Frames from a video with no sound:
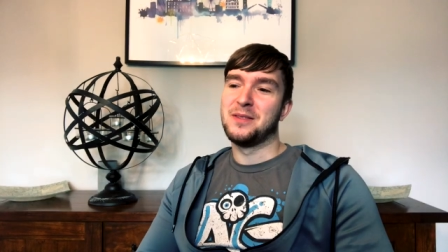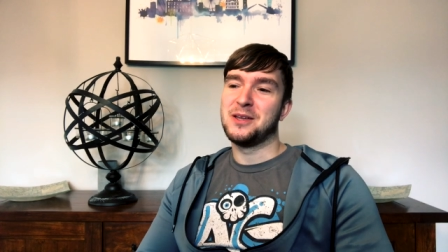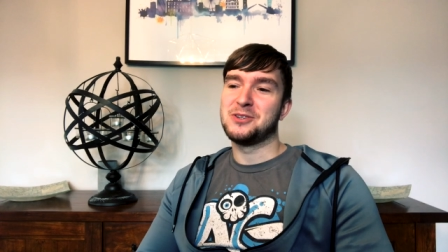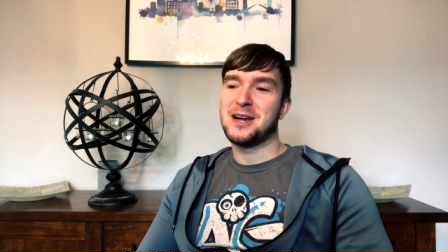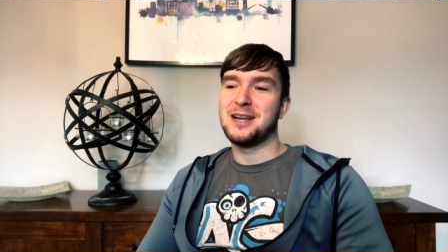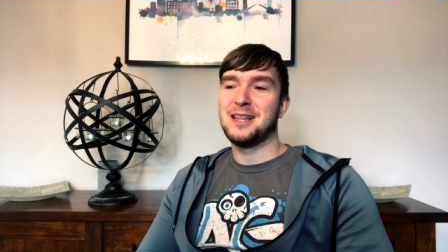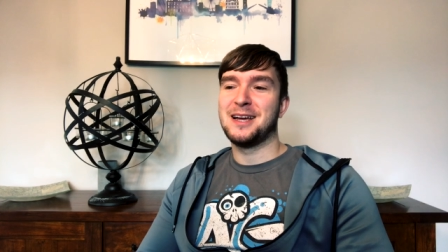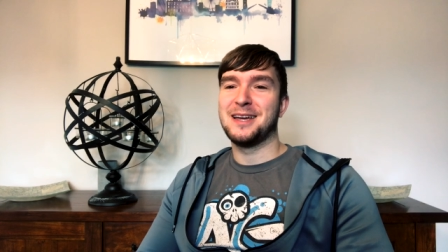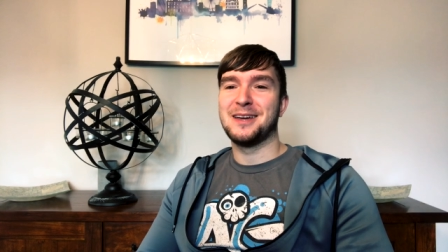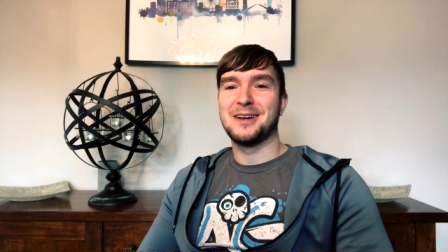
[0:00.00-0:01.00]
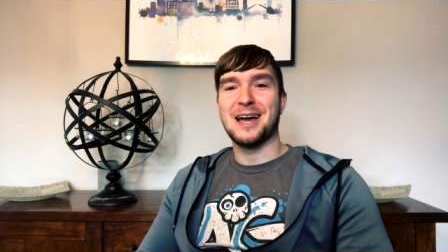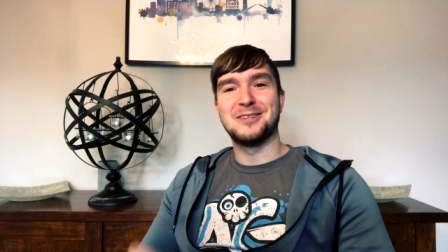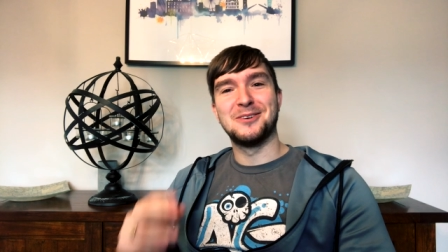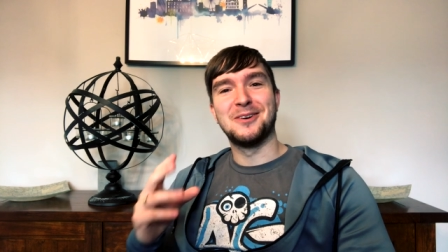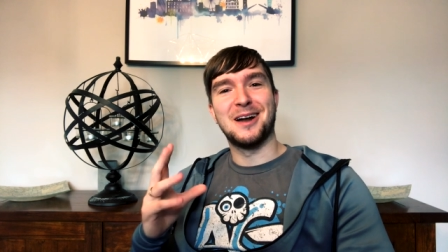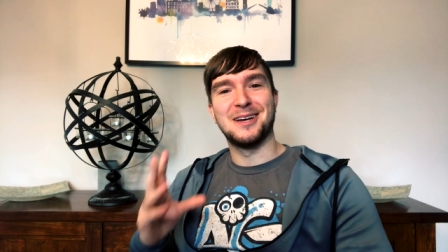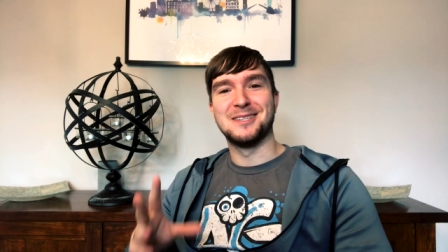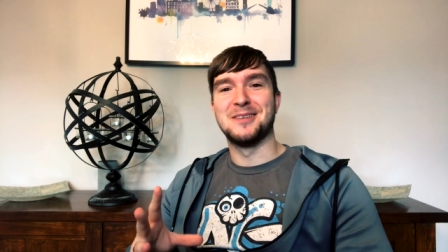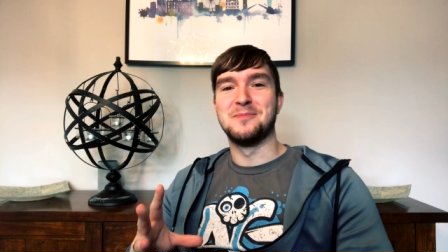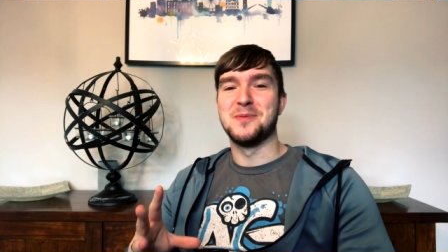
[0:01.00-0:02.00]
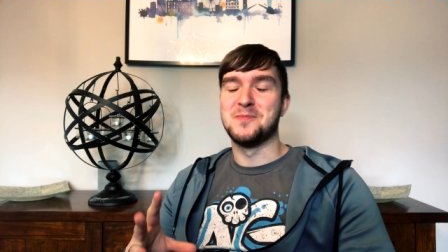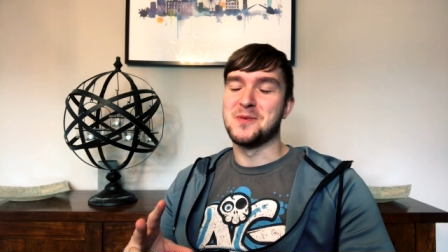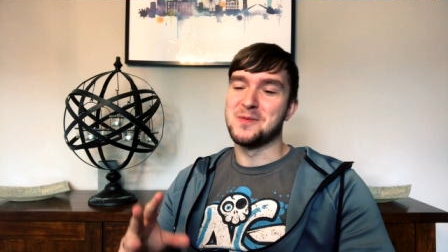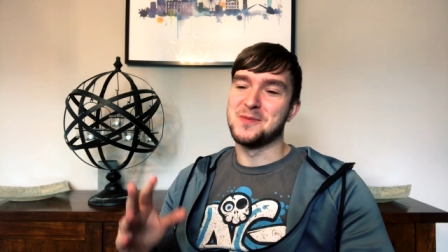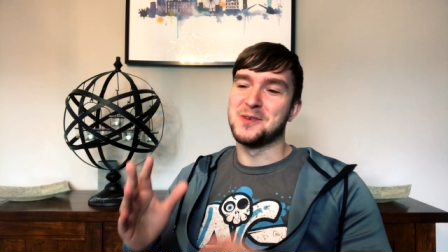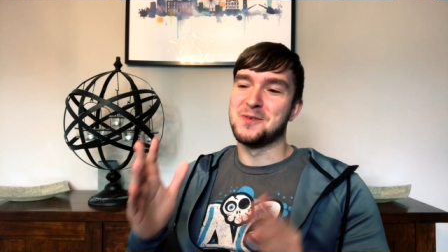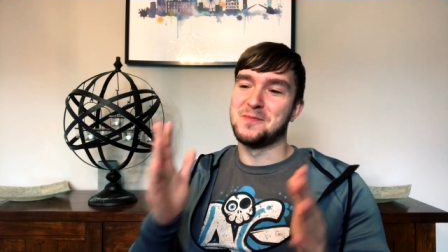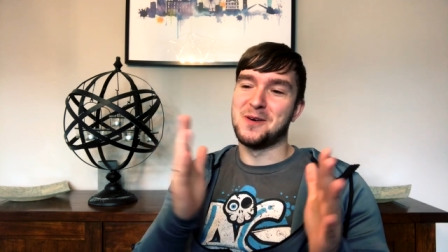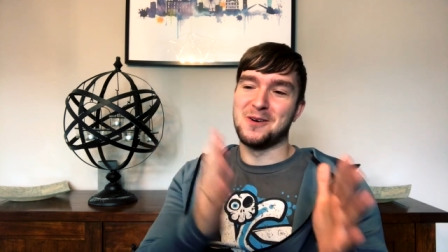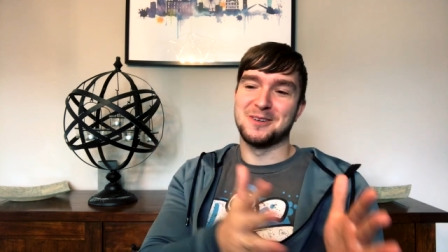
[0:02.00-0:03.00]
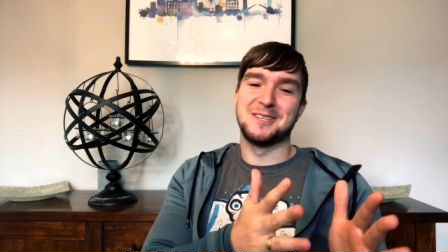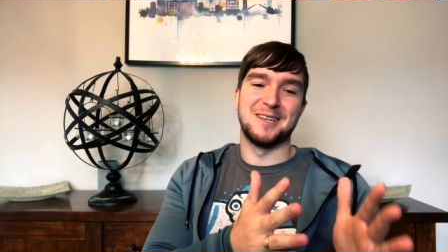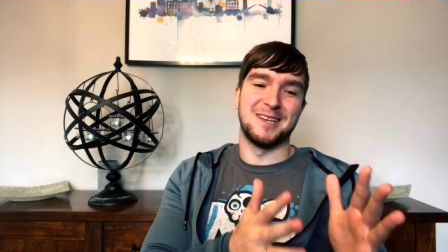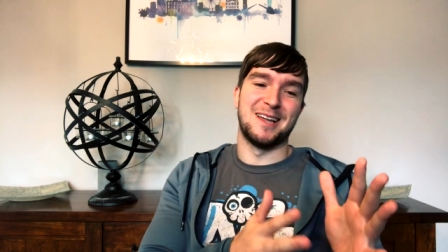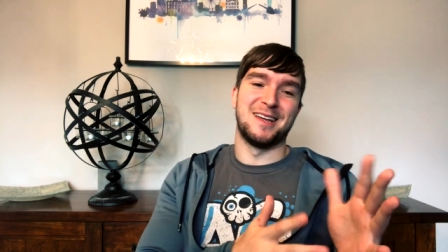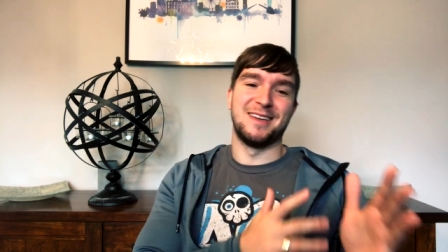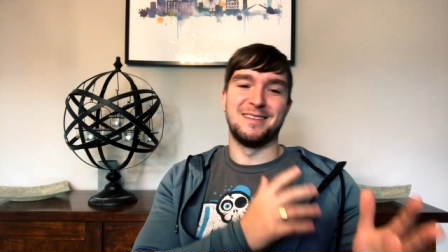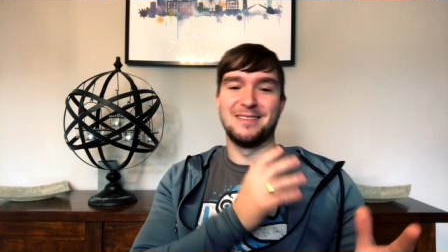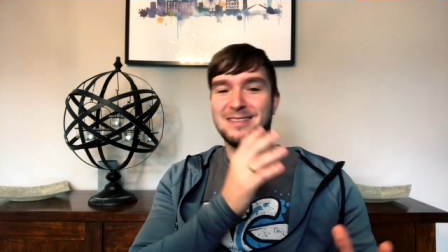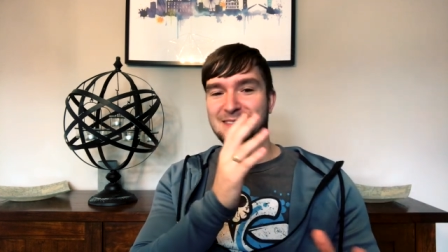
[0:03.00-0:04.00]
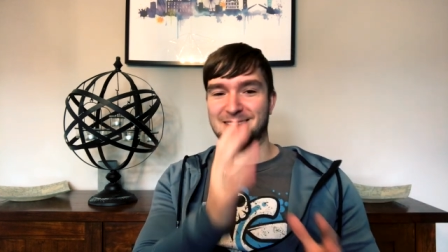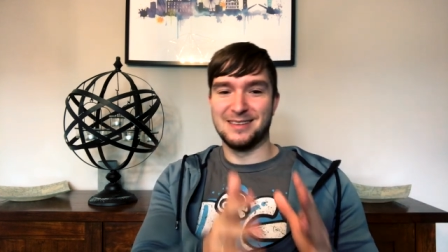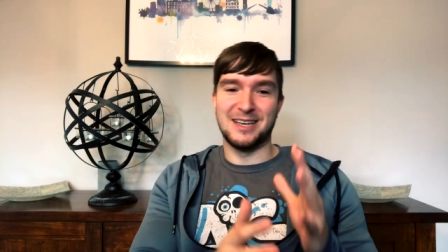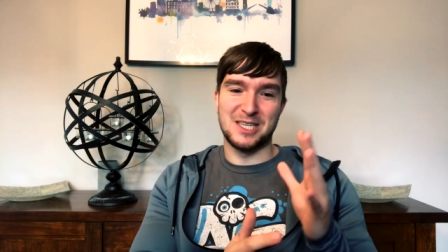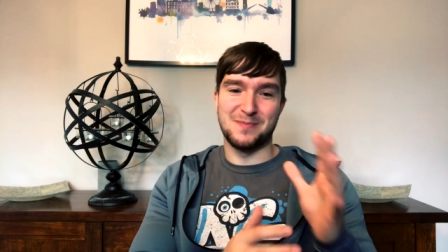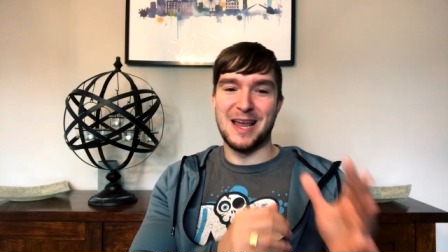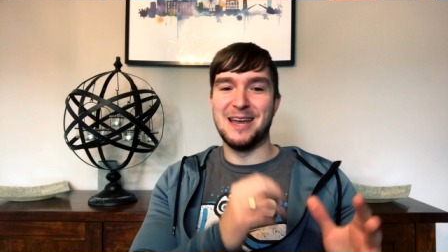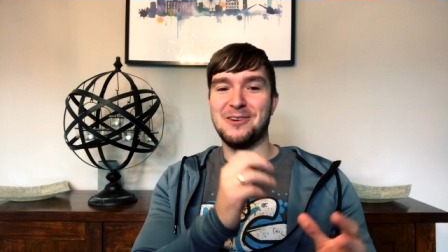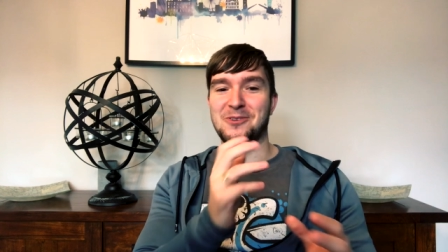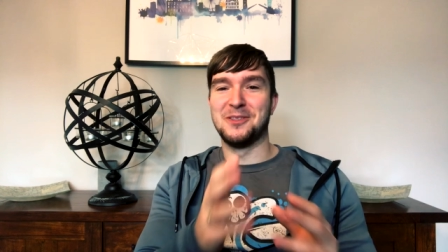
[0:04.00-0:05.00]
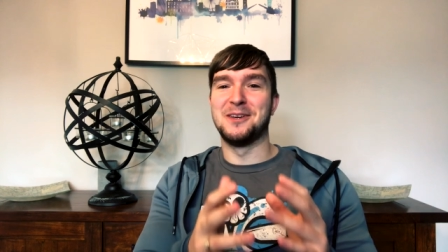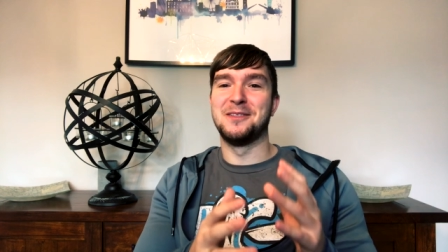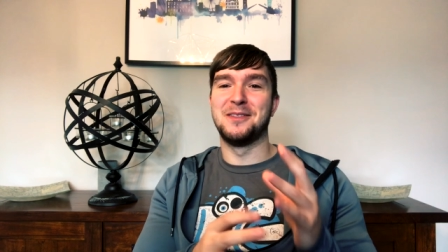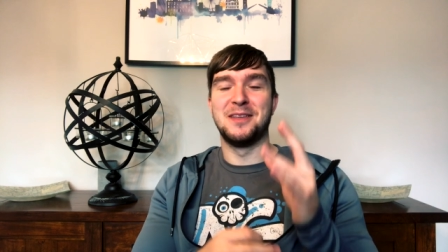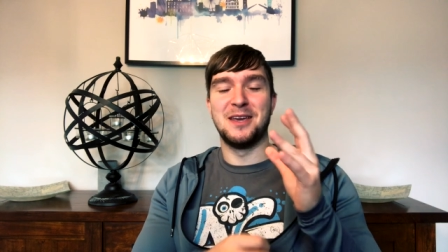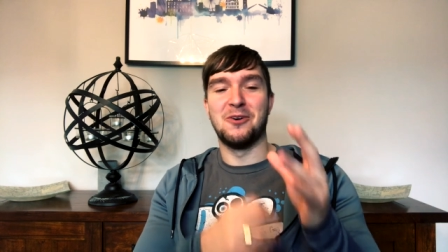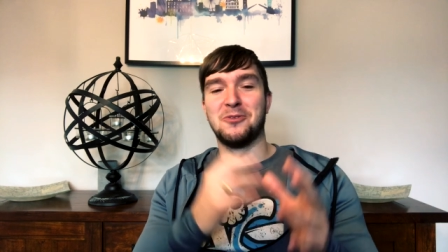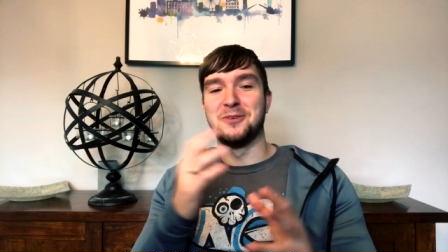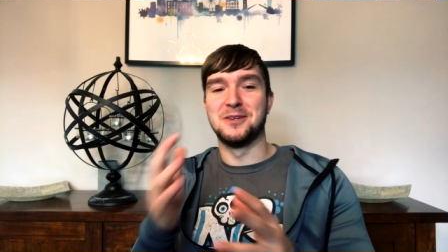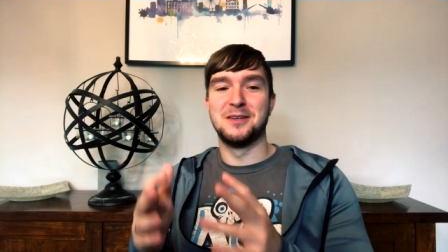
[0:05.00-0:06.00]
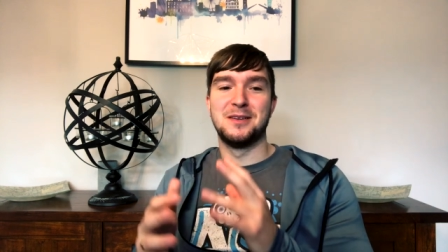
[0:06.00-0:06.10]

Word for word: they're trying to like categorize them and put them into a box and like explain all the the odd